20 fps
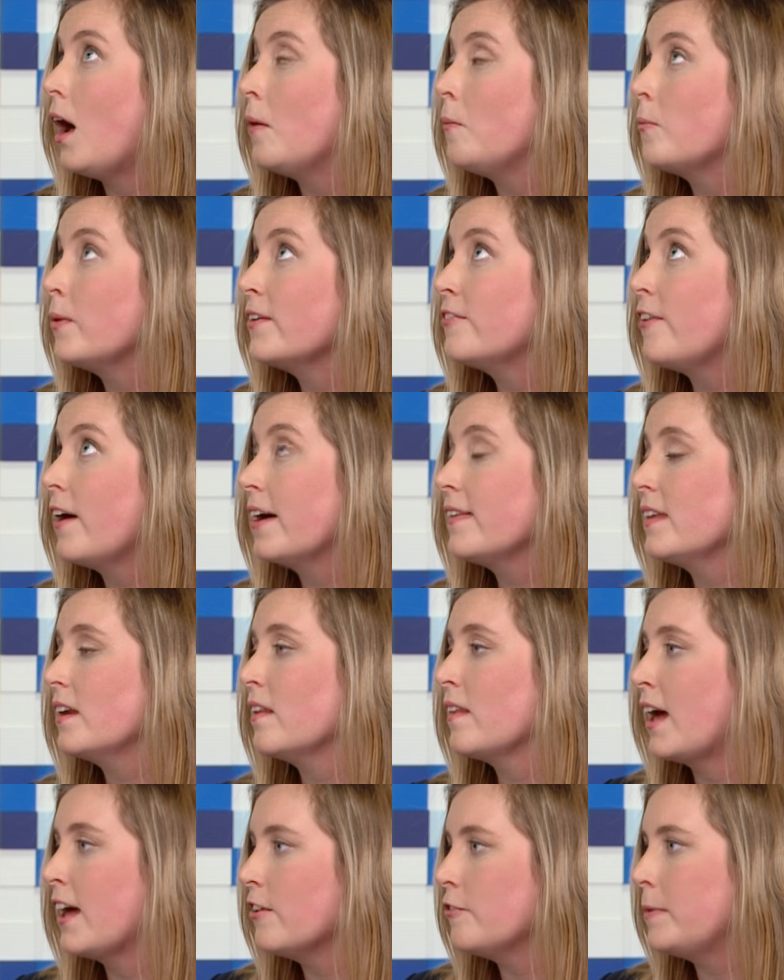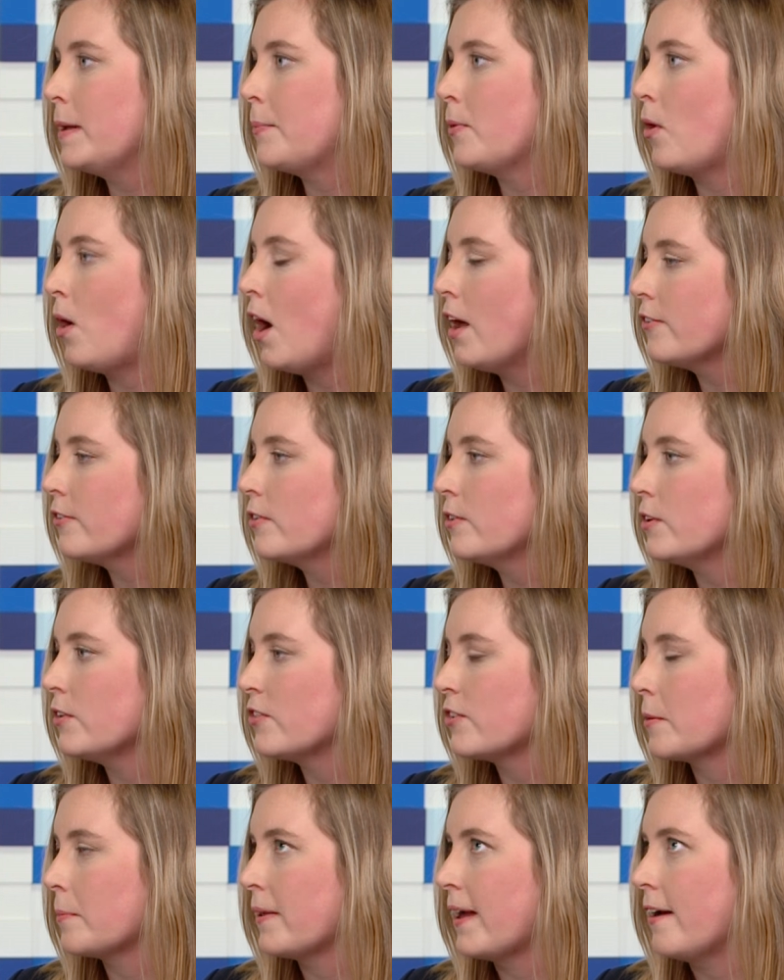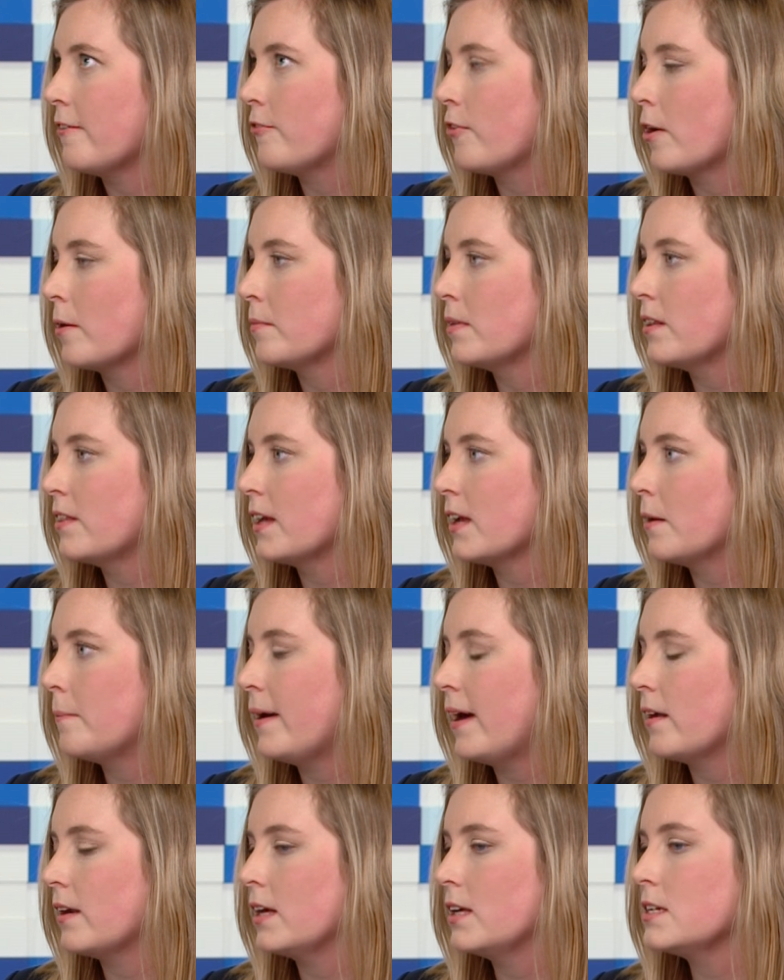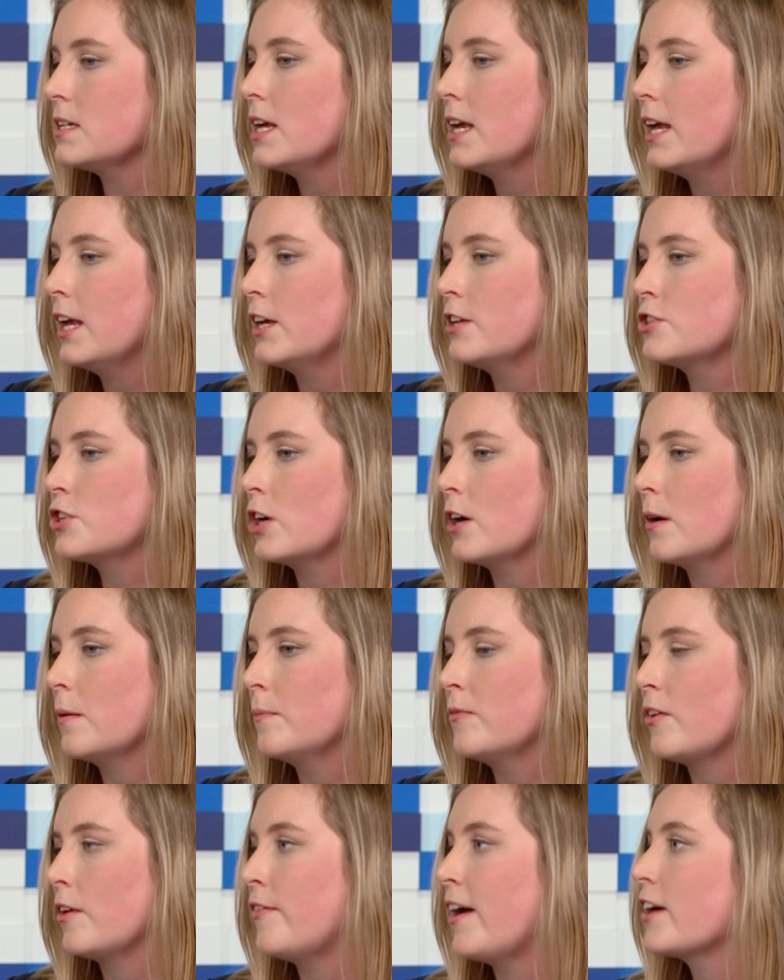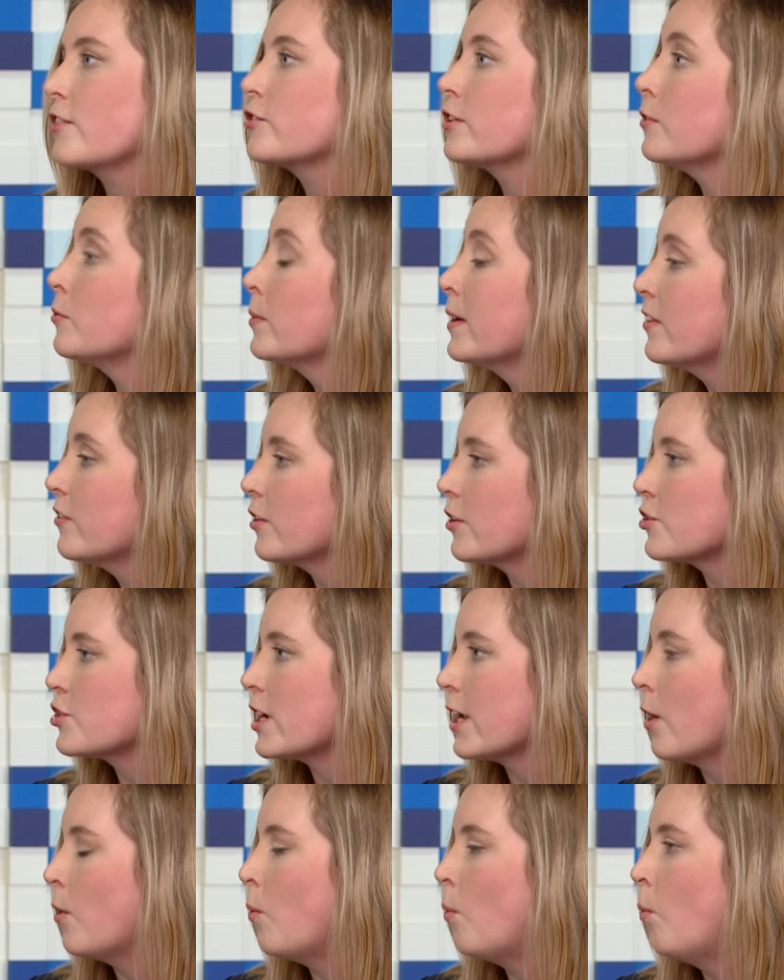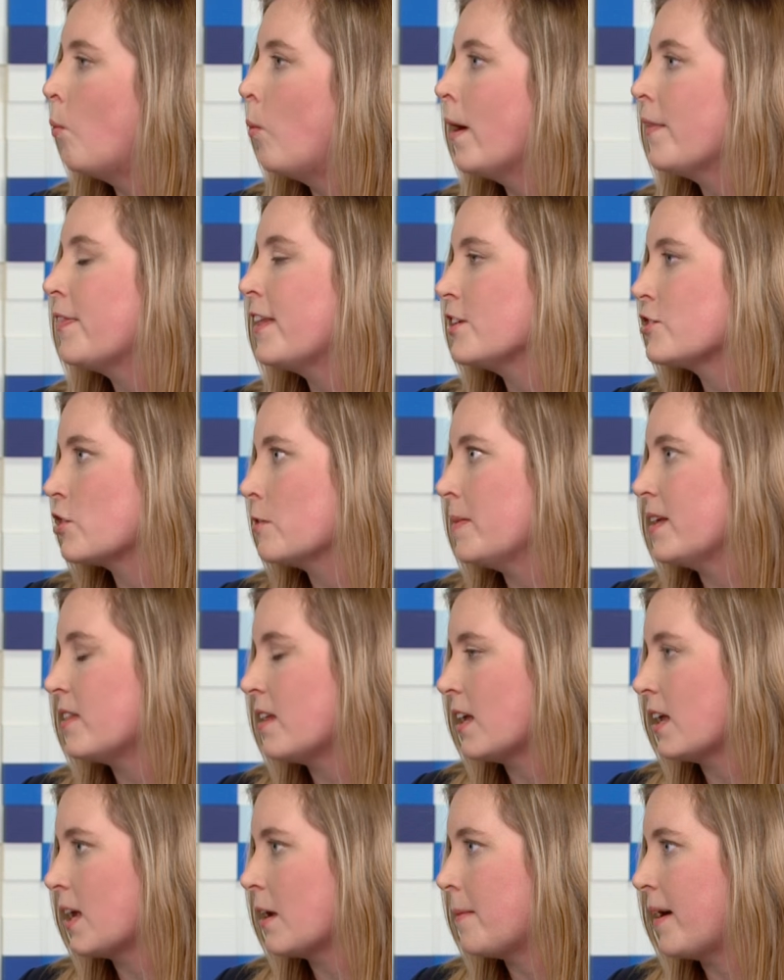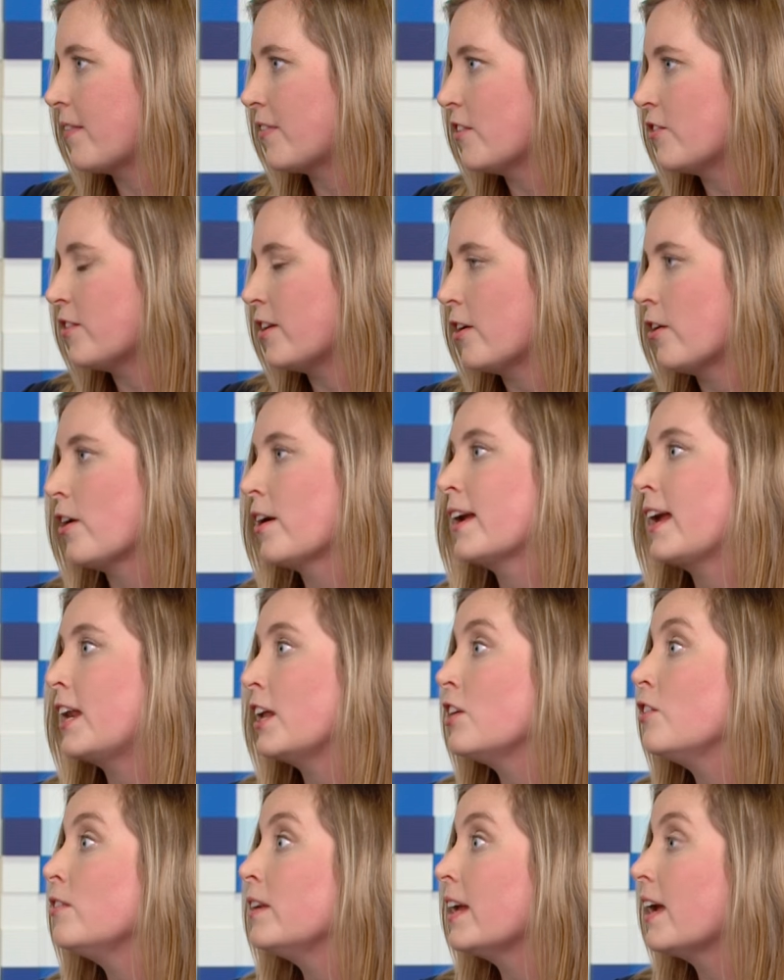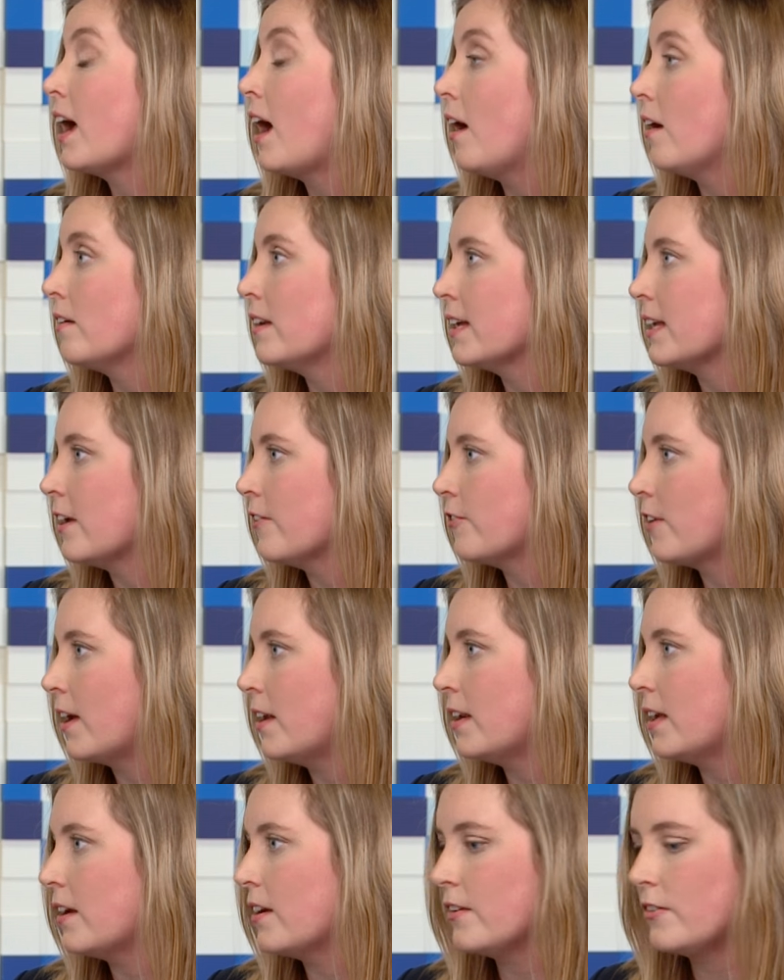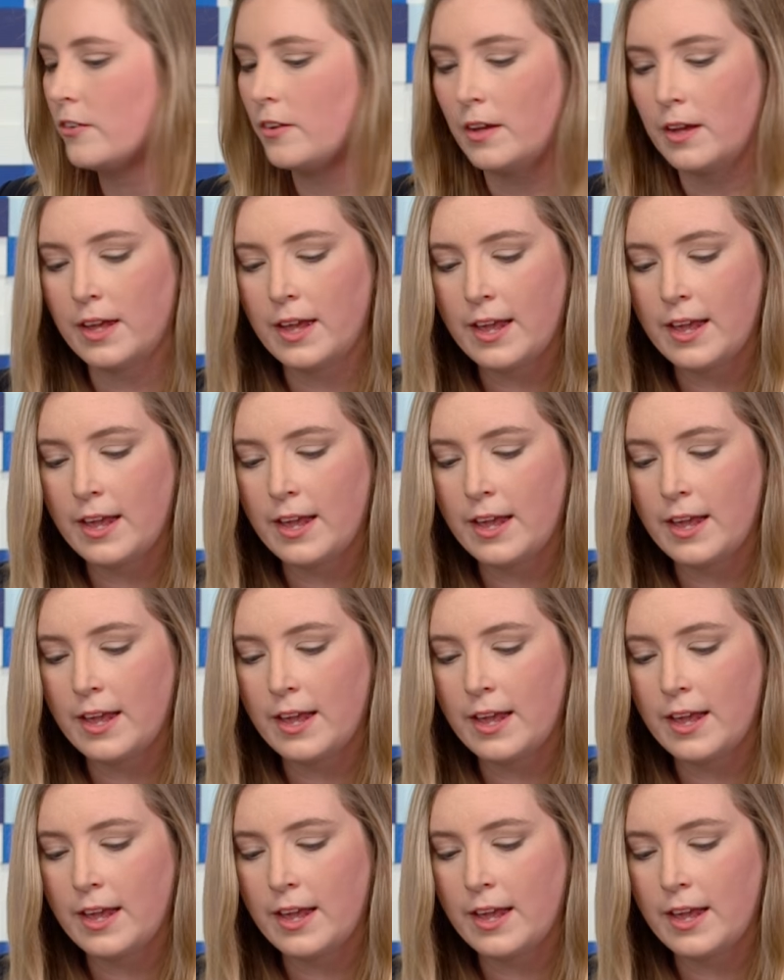we find that a lot of people also use the platform to think about it in terms of actually researching what they should be thinking about this year or getting unique holiday gift ideas.